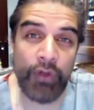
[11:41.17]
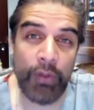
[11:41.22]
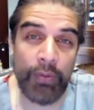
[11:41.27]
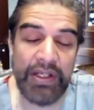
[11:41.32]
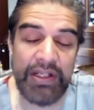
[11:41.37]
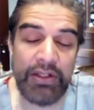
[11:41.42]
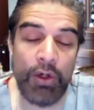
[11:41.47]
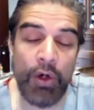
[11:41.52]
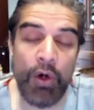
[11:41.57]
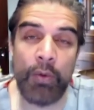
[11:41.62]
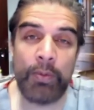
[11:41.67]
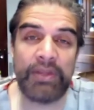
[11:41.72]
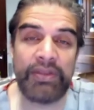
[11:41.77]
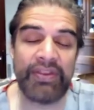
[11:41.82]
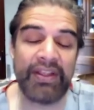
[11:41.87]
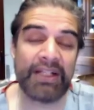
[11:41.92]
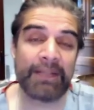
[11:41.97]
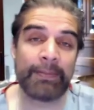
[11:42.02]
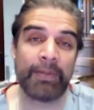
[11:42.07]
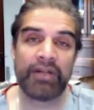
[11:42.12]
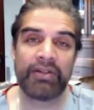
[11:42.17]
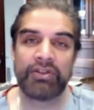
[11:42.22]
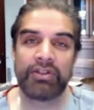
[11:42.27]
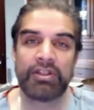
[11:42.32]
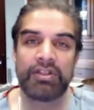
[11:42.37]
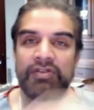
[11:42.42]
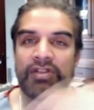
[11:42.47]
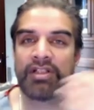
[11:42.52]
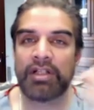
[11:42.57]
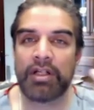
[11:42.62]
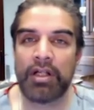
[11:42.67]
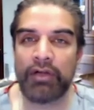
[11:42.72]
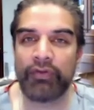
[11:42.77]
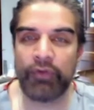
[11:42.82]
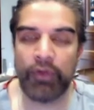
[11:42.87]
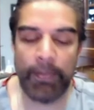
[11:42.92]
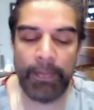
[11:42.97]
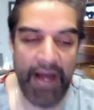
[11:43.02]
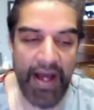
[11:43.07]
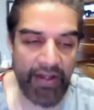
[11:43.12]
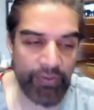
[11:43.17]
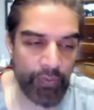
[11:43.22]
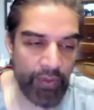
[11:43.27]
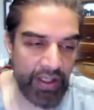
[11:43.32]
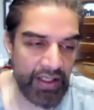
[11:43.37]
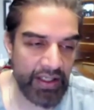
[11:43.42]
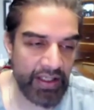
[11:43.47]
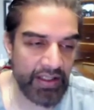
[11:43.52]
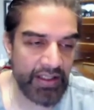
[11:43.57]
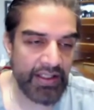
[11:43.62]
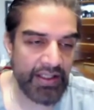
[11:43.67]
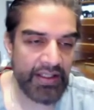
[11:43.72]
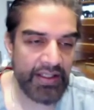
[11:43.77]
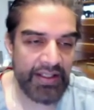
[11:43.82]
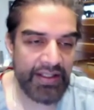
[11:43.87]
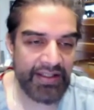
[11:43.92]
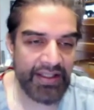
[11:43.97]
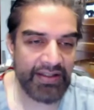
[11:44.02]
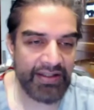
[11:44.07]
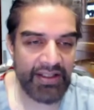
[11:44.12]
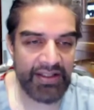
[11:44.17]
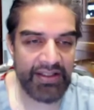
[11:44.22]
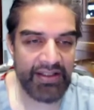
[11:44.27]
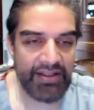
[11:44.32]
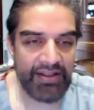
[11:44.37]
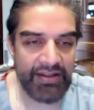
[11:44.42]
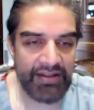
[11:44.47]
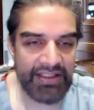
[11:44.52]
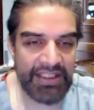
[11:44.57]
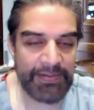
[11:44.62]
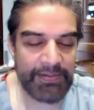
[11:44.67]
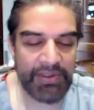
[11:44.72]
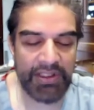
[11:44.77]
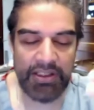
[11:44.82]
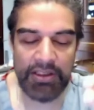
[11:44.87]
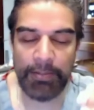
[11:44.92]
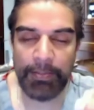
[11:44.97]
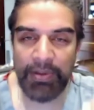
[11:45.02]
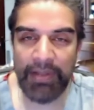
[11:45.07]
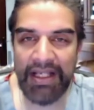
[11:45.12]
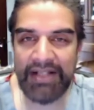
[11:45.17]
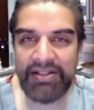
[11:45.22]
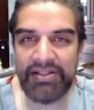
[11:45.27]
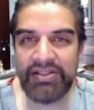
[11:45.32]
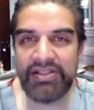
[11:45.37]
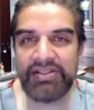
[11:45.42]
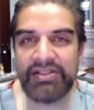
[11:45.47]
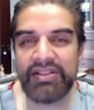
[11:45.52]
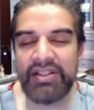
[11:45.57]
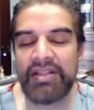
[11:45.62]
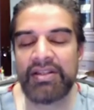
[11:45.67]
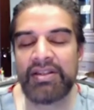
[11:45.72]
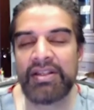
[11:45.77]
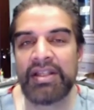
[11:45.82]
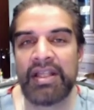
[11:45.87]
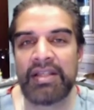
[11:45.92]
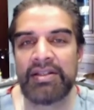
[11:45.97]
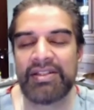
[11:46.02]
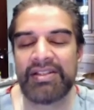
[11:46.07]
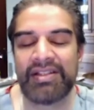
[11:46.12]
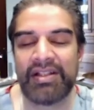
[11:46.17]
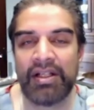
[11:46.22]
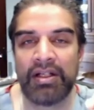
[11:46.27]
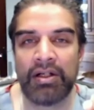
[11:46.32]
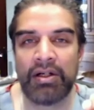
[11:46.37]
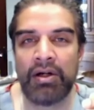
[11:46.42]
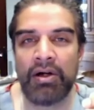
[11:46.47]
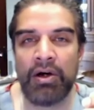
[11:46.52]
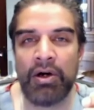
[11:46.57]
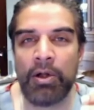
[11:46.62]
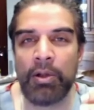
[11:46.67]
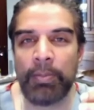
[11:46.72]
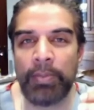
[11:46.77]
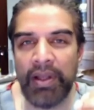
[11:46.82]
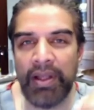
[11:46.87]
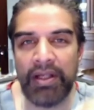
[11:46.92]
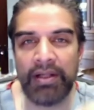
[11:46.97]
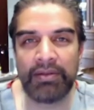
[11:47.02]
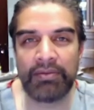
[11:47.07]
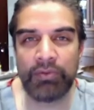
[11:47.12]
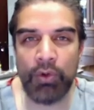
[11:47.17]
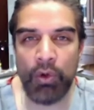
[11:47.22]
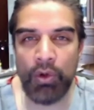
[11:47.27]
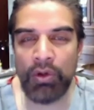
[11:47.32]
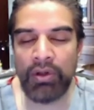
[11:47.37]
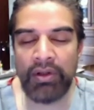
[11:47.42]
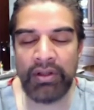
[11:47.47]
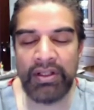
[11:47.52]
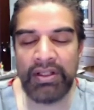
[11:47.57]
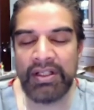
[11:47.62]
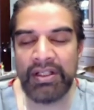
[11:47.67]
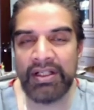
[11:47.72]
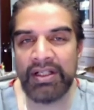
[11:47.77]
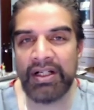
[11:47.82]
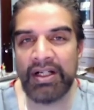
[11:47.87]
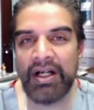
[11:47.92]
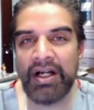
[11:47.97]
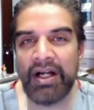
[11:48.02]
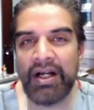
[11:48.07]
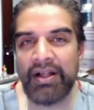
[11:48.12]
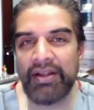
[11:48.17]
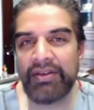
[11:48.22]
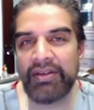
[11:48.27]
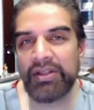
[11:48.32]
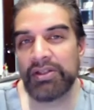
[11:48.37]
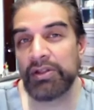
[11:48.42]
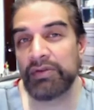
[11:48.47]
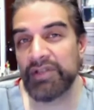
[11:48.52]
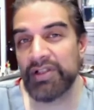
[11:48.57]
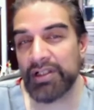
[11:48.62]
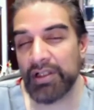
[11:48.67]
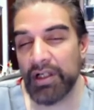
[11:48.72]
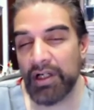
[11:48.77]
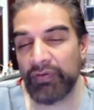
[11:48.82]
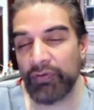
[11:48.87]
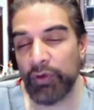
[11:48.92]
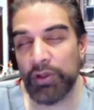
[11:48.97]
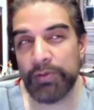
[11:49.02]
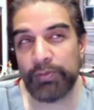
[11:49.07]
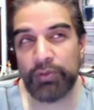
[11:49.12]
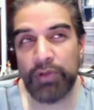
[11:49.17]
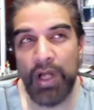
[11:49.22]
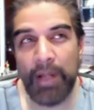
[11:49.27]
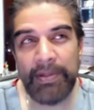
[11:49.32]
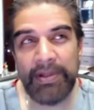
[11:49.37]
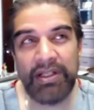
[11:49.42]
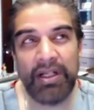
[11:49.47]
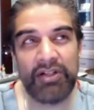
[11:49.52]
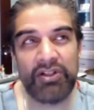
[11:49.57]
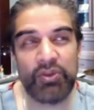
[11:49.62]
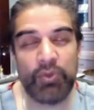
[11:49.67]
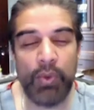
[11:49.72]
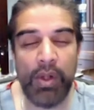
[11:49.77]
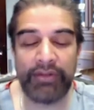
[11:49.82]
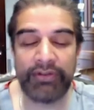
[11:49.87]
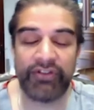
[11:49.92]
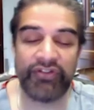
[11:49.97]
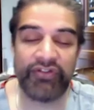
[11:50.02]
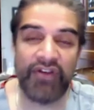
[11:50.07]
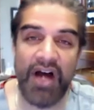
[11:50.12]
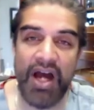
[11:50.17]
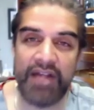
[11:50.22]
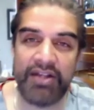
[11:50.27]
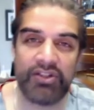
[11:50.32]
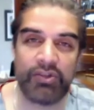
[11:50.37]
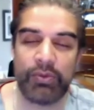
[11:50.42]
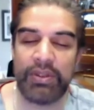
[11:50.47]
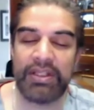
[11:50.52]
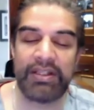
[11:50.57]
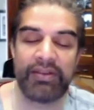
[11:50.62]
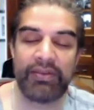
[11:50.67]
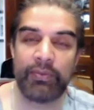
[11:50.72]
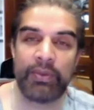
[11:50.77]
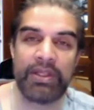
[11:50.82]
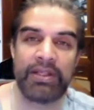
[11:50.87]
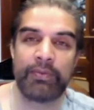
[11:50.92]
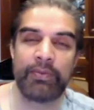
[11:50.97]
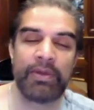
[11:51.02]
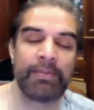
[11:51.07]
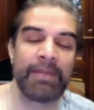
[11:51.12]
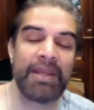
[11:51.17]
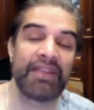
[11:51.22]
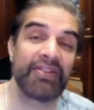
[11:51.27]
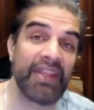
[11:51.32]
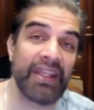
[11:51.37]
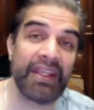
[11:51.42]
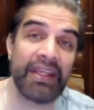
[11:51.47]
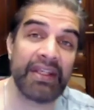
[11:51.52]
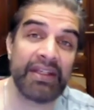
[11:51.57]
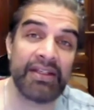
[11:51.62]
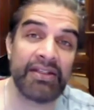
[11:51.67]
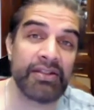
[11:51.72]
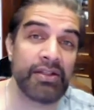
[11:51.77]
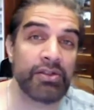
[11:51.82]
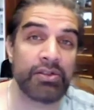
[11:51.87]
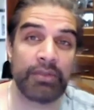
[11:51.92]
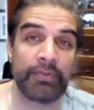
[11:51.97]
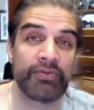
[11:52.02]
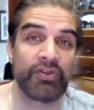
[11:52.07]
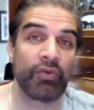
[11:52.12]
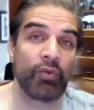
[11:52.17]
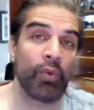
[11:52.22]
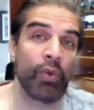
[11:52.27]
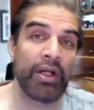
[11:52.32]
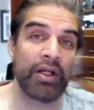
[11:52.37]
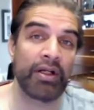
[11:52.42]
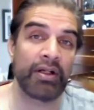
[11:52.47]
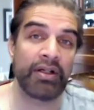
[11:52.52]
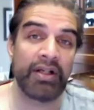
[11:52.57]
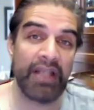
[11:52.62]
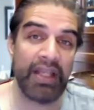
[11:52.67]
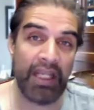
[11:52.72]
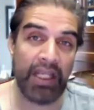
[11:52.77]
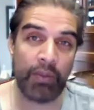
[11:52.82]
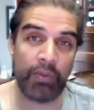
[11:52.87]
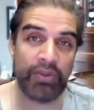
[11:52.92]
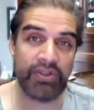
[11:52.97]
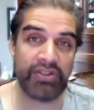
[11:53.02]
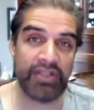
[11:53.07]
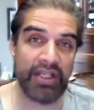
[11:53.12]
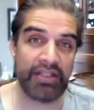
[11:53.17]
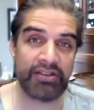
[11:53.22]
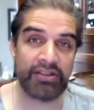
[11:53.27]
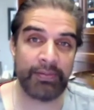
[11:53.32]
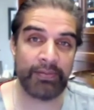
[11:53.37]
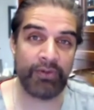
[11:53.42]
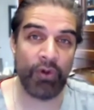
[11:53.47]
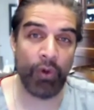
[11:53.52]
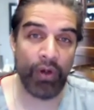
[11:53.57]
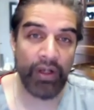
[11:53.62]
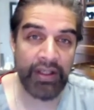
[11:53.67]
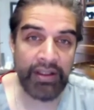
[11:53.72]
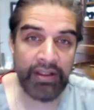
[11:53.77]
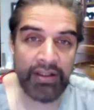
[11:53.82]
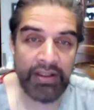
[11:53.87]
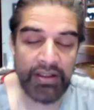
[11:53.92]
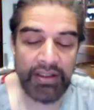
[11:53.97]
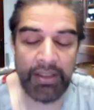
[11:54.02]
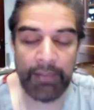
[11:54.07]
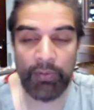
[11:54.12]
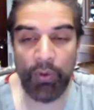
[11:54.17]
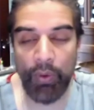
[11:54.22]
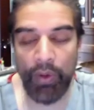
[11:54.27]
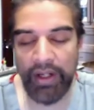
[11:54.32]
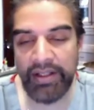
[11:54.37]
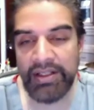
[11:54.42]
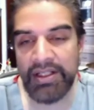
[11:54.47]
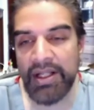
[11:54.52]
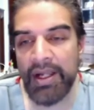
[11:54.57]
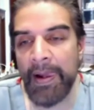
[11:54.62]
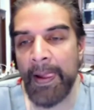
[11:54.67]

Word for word: We know when we think about the uveoscleral outflow pathway that the the scleral plexus and the, and the sclera all play a role. Uh, the uveal scleral flow is probably not as well defined as we, we, we may think it is in terms of where mm-hmm. aqueous ends up going, number one.